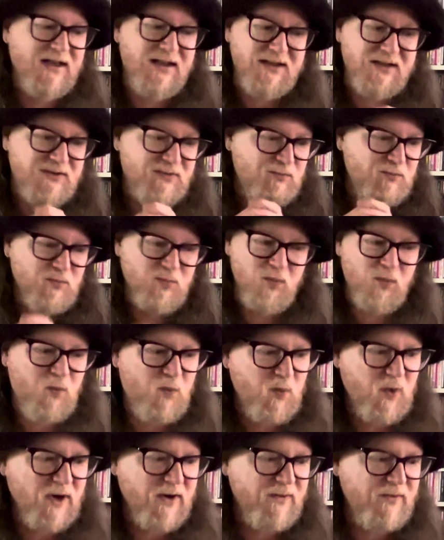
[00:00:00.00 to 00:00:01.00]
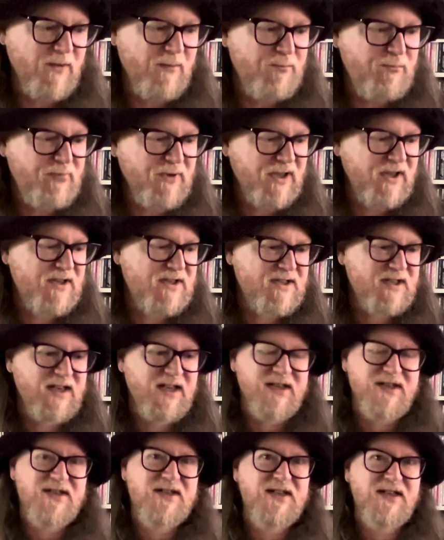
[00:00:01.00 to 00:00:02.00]
It's one of the biggest
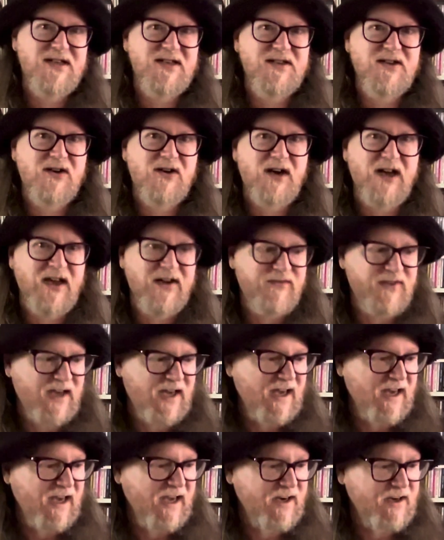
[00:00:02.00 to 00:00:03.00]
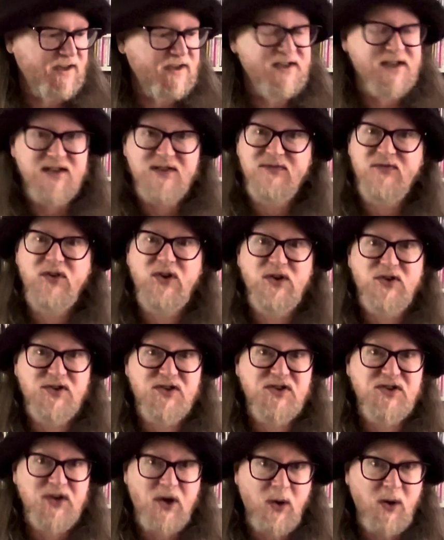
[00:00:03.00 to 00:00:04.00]
hits this guy ever had. It's his
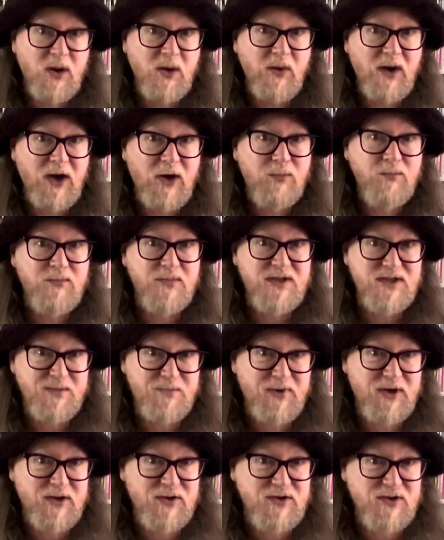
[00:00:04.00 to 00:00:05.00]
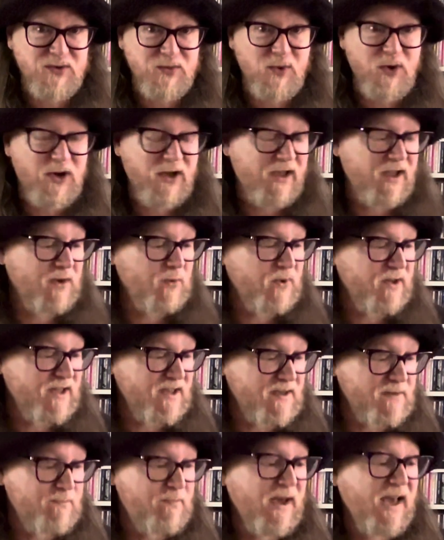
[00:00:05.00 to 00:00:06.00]
first solo album as opposed to working with
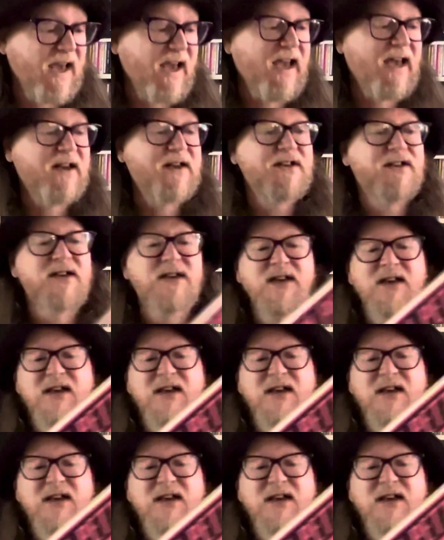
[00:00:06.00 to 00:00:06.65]
his band,